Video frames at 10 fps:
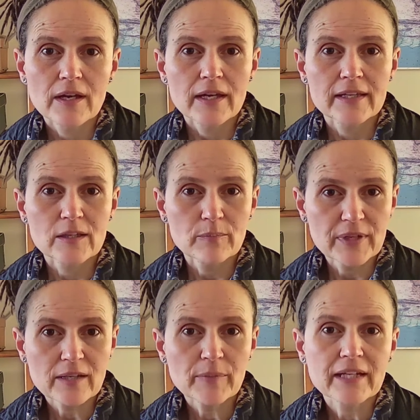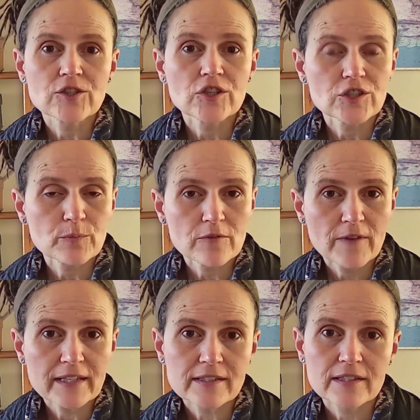in the bigger picture to
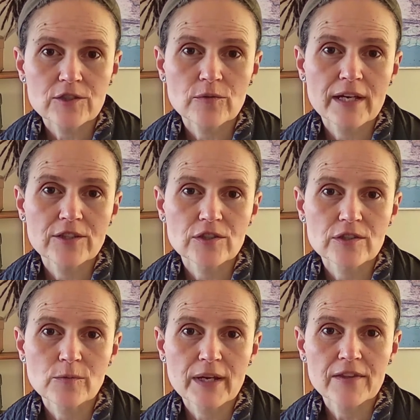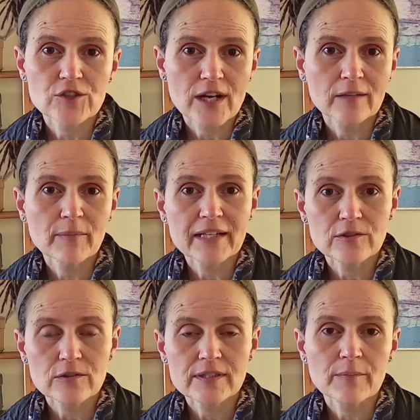prevent situations where the child might
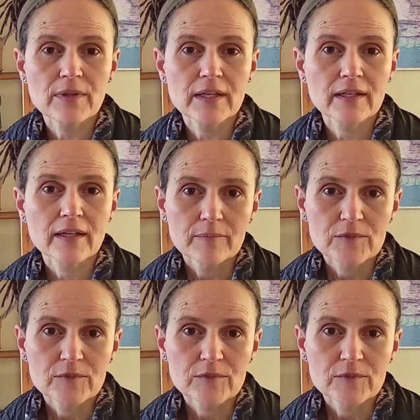do something